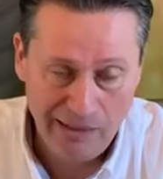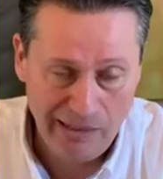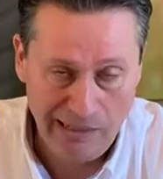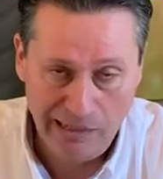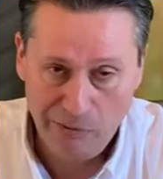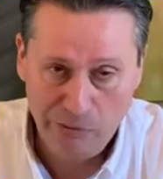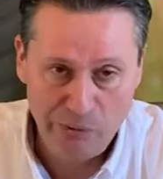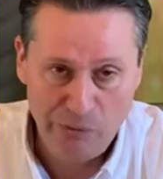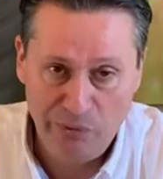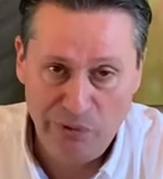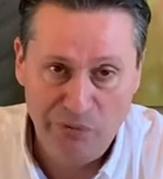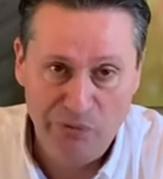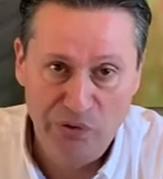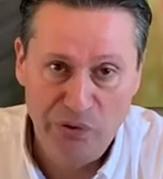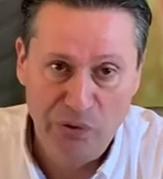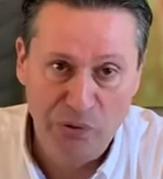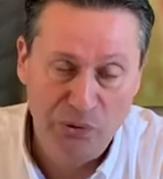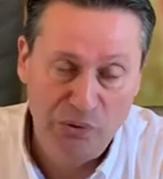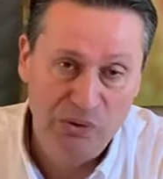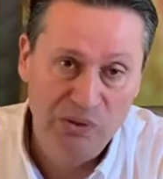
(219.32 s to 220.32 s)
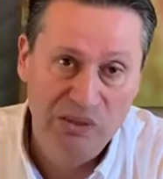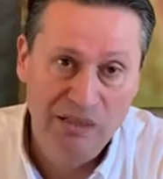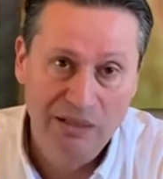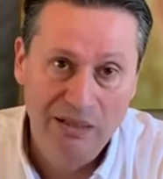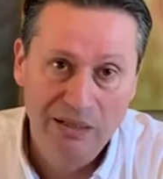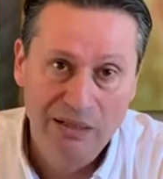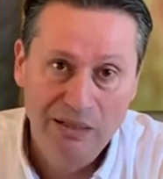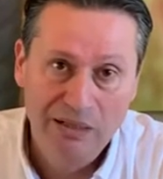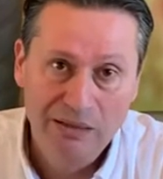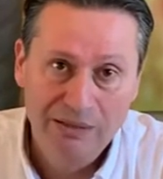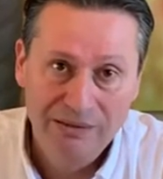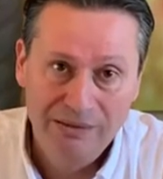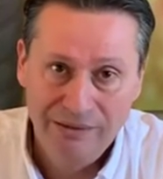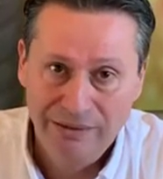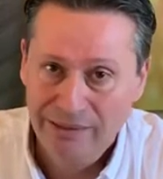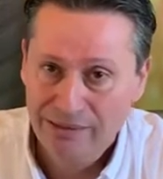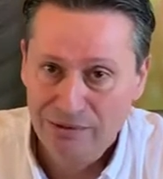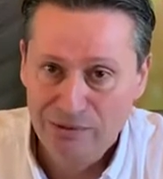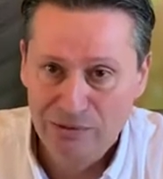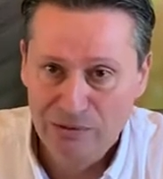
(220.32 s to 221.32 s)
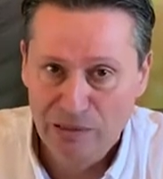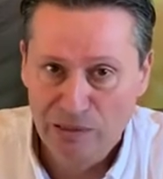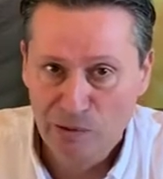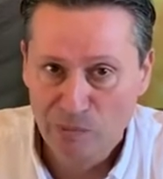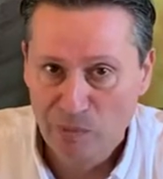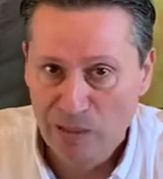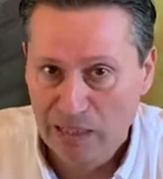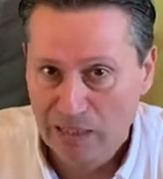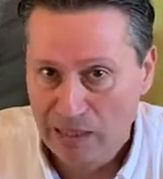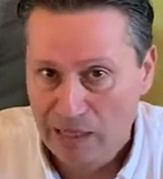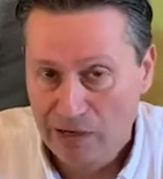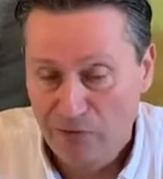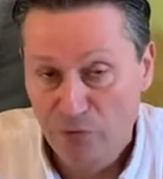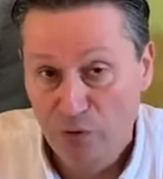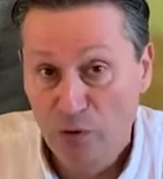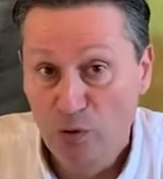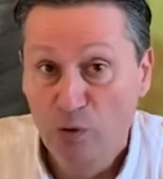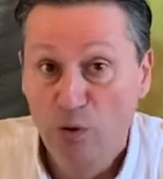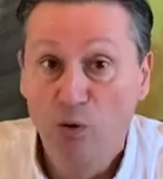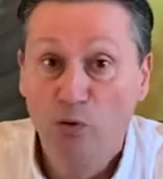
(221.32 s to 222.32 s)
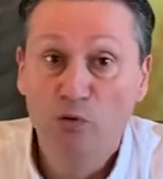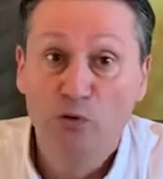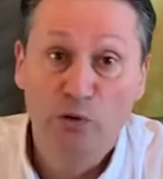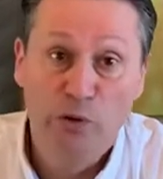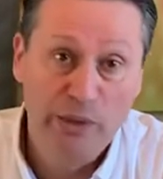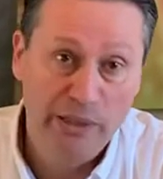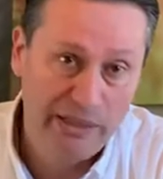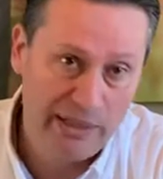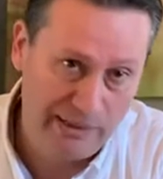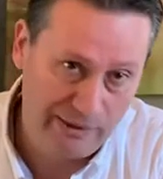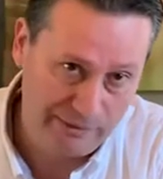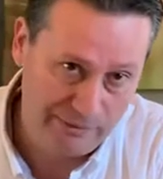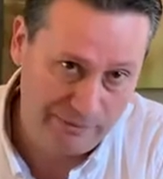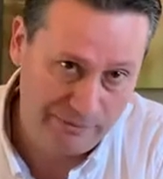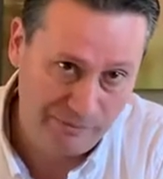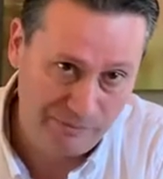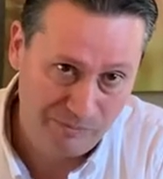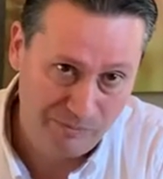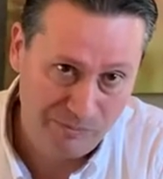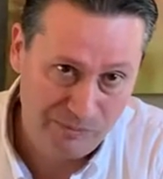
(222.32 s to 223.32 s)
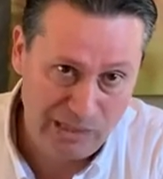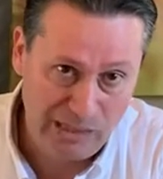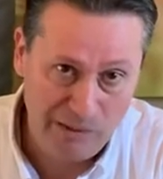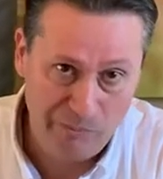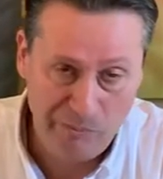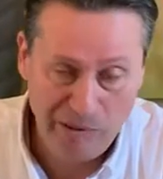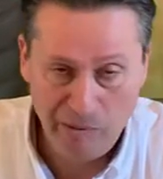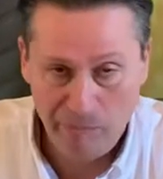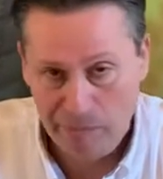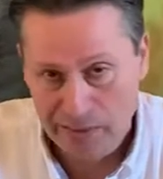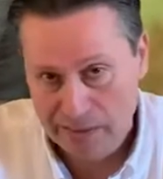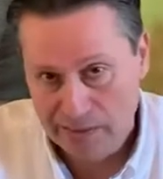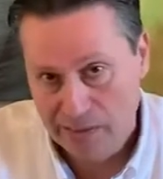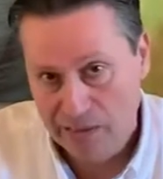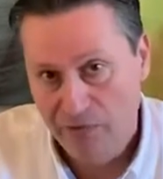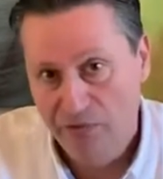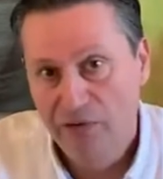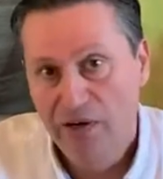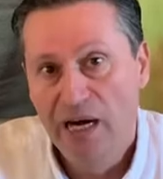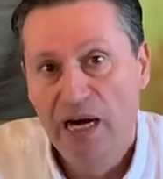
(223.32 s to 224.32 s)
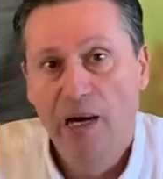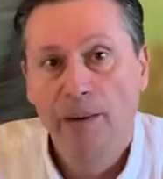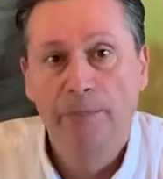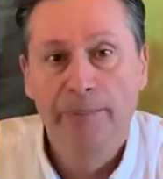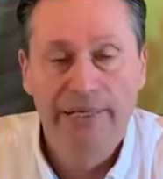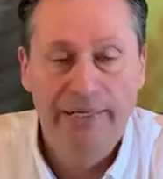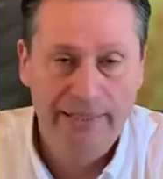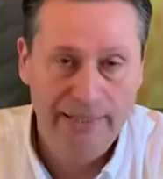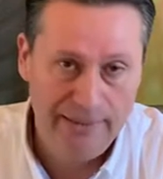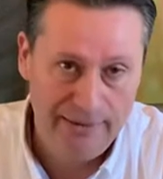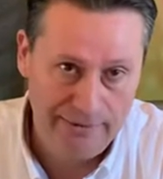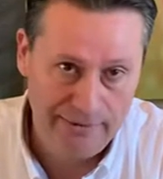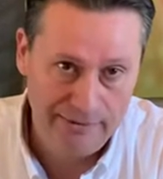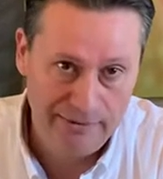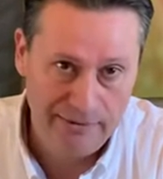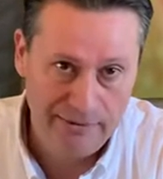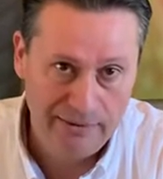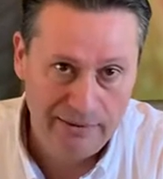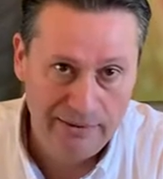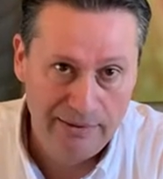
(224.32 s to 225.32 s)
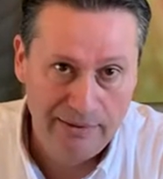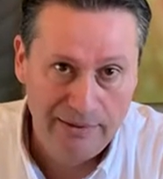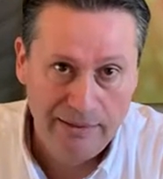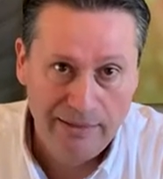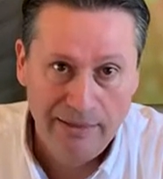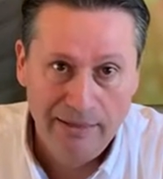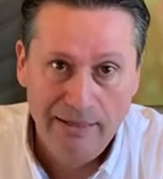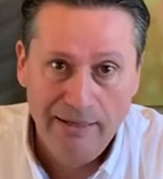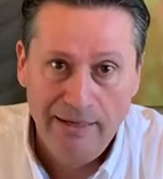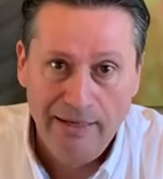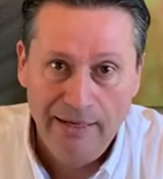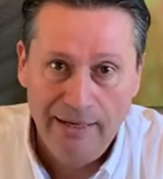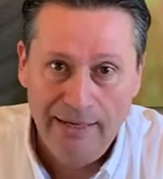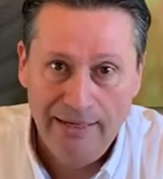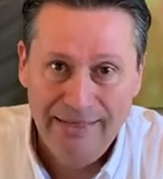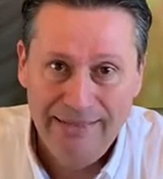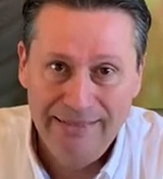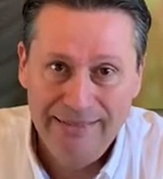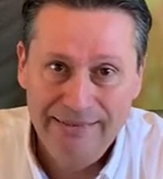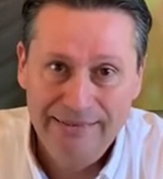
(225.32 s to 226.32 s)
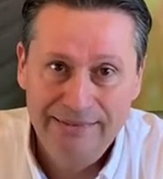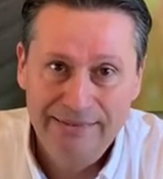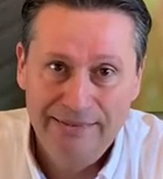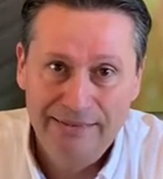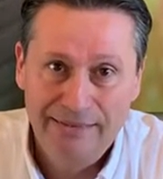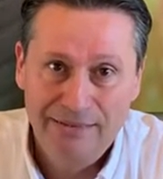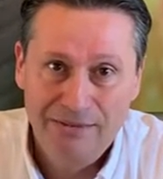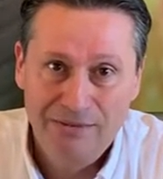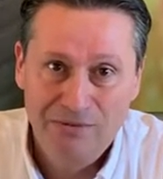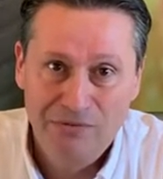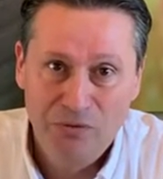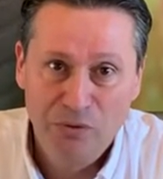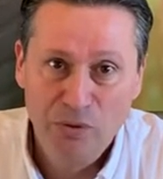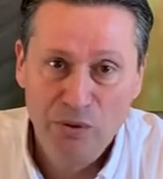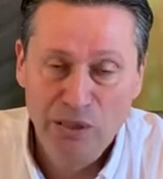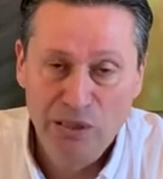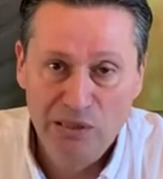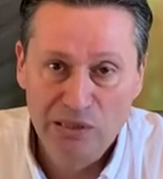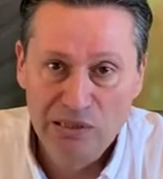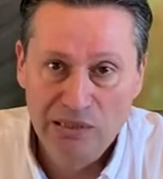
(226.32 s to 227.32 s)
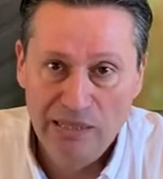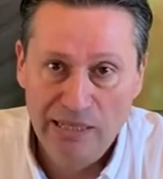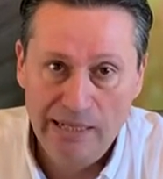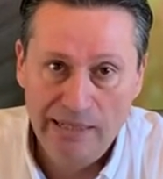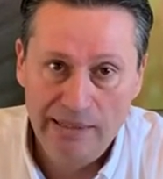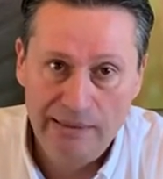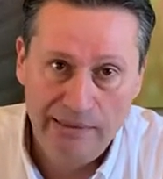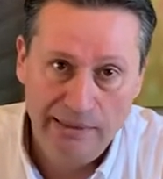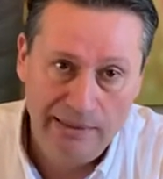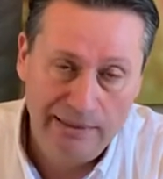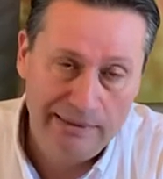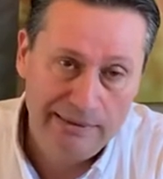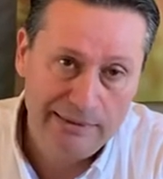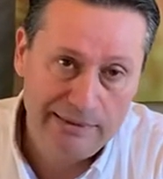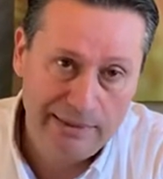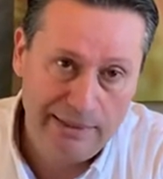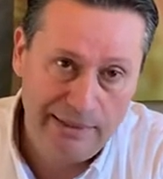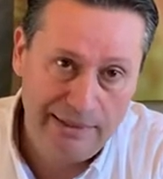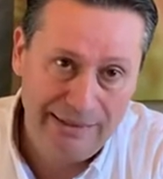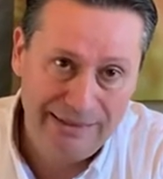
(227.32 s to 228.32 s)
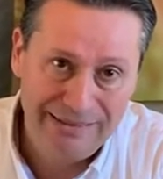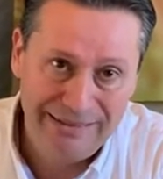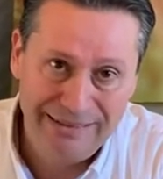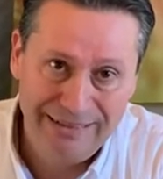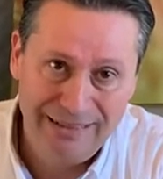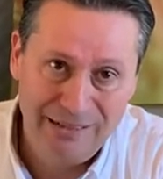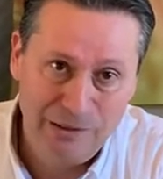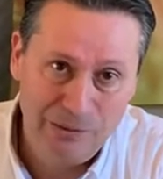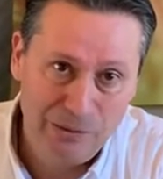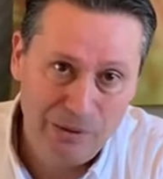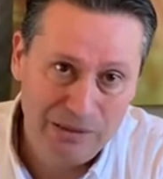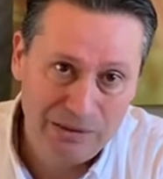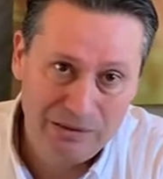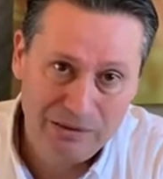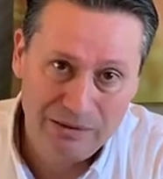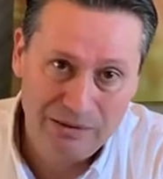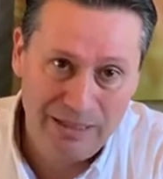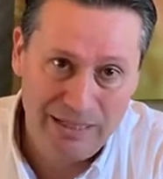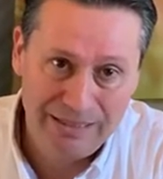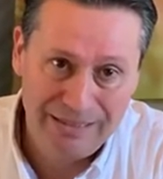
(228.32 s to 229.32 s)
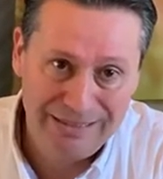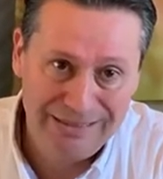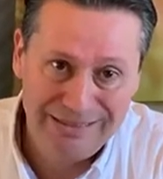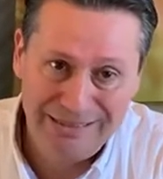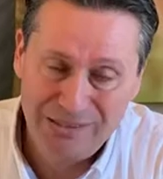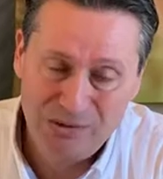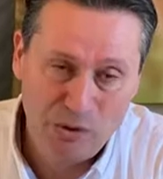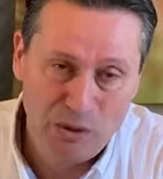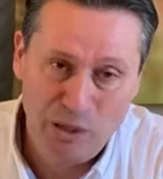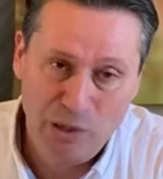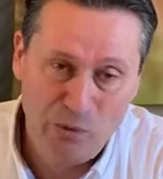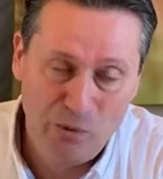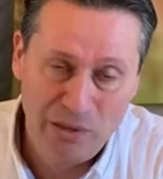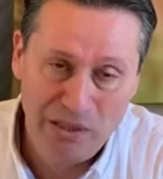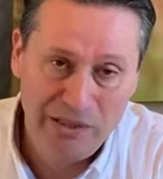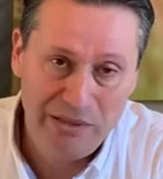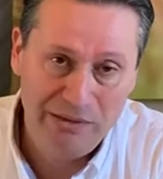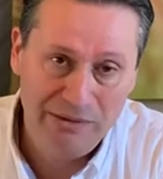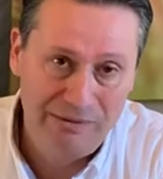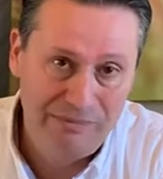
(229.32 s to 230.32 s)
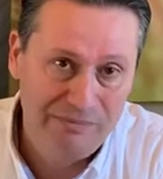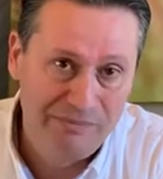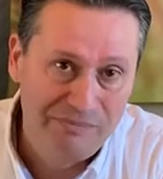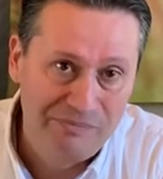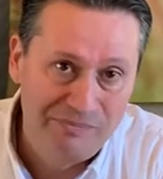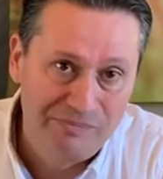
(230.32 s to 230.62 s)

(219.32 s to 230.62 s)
and I would refuse. So I had to start my life all over again and build myself up again. And a few years later, I decided, you know what, I think that's all I want to do.